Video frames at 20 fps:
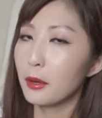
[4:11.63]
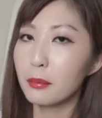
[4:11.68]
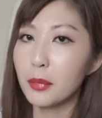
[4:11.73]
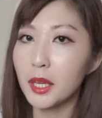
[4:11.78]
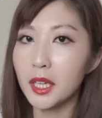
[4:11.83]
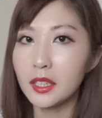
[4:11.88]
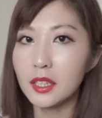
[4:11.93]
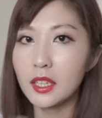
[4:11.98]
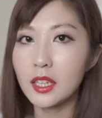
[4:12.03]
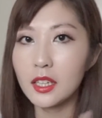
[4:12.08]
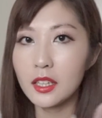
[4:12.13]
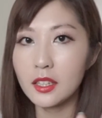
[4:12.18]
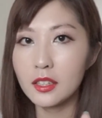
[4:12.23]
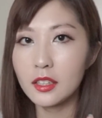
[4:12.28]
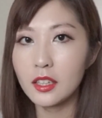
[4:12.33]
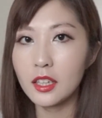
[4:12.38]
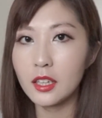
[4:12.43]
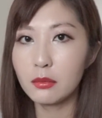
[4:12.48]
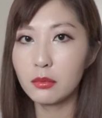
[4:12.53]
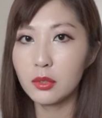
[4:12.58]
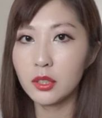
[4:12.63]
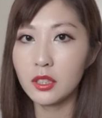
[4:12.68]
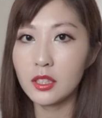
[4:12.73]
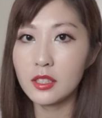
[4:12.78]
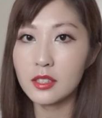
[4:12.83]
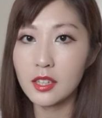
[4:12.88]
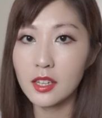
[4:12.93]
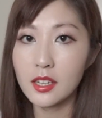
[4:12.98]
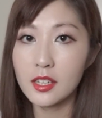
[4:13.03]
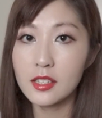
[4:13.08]
But it
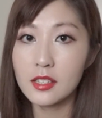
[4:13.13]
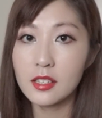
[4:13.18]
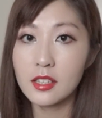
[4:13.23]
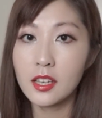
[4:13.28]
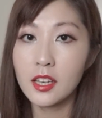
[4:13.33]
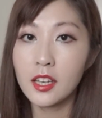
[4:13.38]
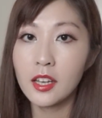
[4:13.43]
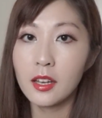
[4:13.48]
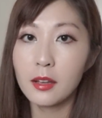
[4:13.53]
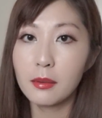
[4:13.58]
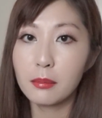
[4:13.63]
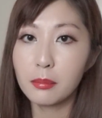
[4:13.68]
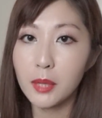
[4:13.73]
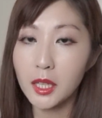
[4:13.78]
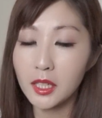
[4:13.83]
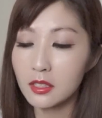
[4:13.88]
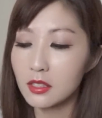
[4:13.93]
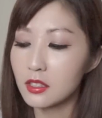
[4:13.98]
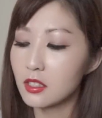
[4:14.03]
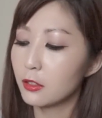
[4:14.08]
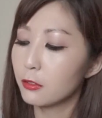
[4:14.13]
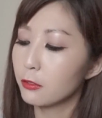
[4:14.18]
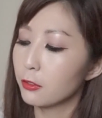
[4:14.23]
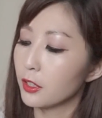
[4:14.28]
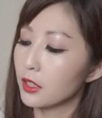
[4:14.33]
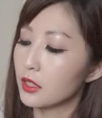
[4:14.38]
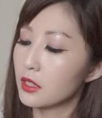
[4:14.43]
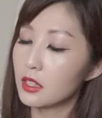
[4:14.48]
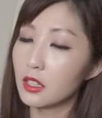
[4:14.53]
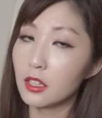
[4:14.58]
really does make a
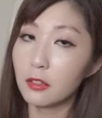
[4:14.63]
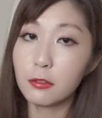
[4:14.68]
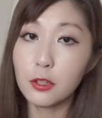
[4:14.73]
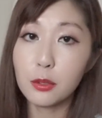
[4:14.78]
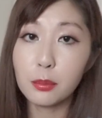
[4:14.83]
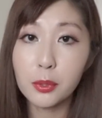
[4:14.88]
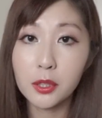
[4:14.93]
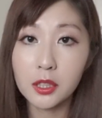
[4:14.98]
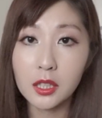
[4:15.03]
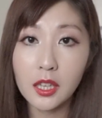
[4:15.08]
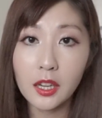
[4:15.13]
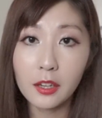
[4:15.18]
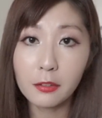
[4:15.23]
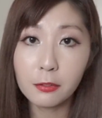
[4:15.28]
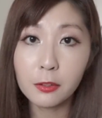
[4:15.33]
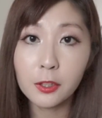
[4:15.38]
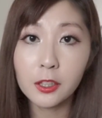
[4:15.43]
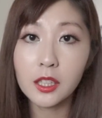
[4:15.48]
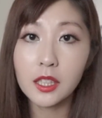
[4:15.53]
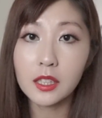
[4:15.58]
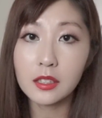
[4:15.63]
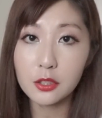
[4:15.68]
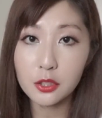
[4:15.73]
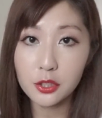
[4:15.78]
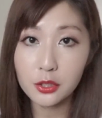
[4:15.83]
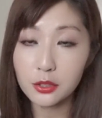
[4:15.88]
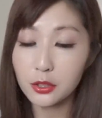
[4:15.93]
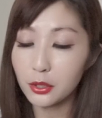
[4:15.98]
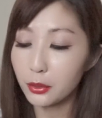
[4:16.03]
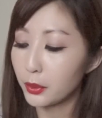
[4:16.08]
difference if you put the effort
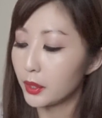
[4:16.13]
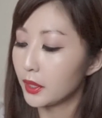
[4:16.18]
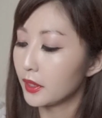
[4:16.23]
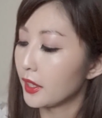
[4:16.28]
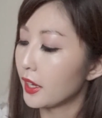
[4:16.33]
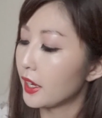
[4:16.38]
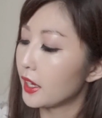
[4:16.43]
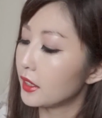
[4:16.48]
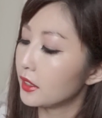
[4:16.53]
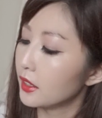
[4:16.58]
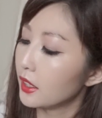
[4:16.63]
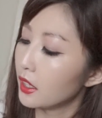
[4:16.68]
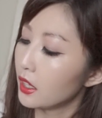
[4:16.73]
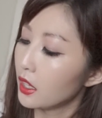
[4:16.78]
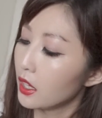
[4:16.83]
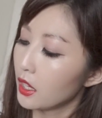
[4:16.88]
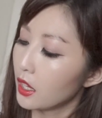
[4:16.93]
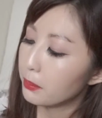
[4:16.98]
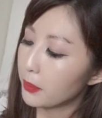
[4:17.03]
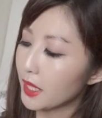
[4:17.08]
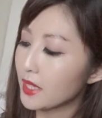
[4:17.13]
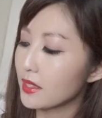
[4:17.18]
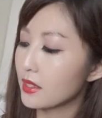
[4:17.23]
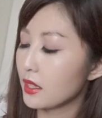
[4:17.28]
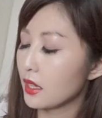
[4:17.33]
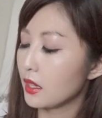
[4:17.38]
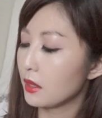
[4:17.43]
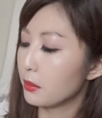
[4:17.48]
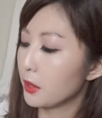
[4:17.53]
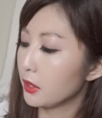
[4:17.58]
into doing that. The
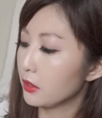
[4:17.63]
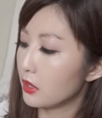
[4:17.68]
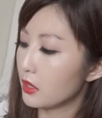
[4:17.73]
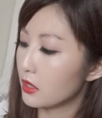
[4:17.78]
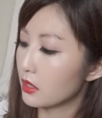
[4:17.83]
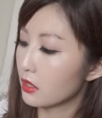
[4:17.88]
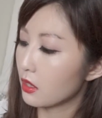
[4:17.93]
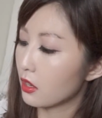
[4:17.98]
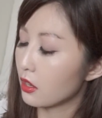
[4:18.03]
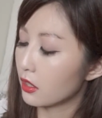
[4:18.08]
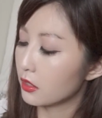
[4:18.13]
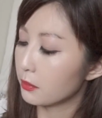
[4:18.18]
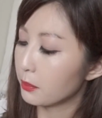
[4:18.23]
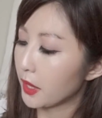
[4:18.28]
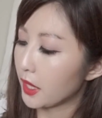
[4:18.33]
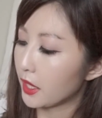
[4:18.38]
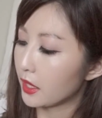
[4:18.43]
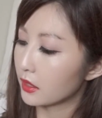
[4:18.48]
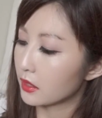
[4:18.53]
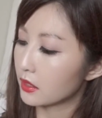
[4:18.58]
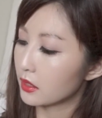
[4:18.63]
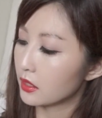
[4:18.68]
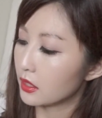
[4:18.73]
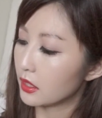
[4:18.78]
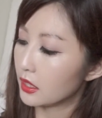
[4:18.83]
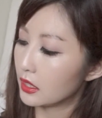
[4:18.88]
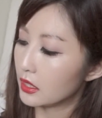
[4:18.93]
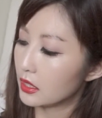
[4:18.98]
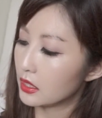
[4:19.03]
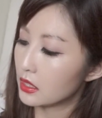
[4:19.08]
best thing about this compact
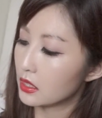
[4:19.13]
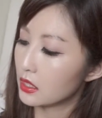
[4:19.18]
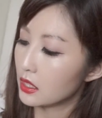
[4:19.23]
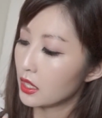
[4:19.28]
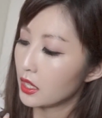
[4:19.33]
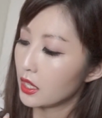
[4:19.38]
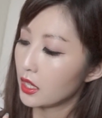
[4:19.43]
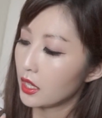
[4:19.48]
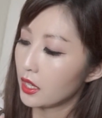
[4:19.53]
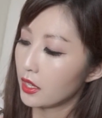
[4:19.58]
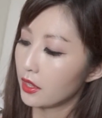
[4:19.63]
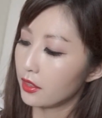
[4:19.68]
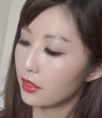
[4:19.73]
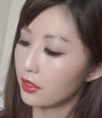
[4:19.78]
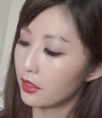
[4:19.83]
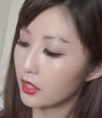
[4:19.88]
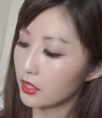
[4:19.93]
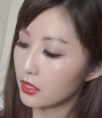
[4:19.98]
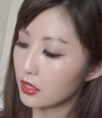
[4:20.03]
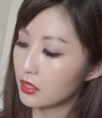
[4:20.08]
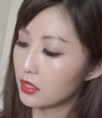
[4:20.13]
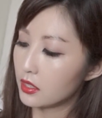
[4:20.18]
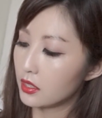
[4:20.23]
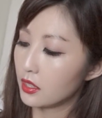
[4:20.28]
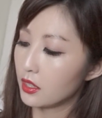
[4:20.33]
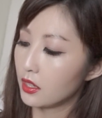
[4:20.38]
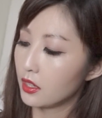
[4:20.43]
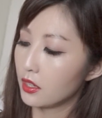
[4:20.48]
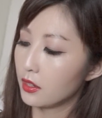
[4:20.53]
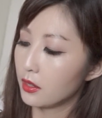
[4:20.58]
is
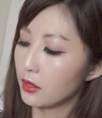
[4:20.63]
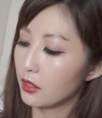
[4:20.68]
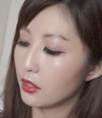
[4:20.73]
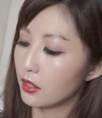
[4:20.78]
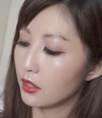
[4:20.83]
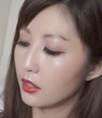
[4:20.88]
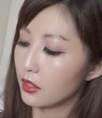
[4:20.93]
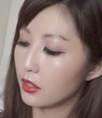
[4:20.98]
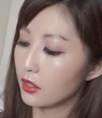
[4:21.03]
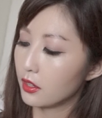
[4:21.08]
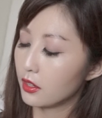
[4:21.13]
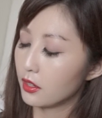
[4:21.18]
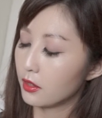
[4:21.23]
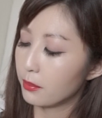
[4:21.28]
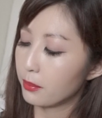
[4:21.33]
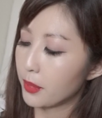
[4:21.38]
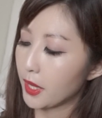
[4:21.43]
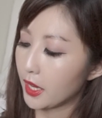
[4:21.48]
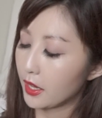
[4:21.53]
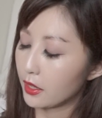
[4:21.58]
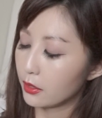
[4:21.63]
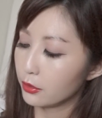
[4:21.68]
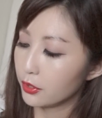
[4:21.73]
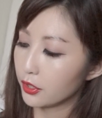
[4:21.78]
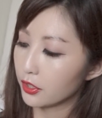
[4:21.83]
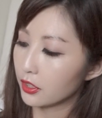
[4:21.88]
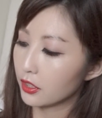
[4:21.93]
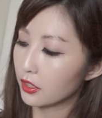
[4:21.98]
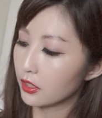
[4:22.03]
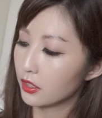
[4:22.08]
this
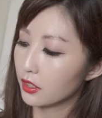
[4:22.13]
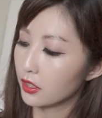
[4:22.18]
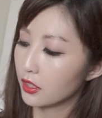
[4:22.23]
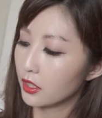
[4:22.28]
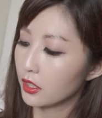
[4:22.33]
powder.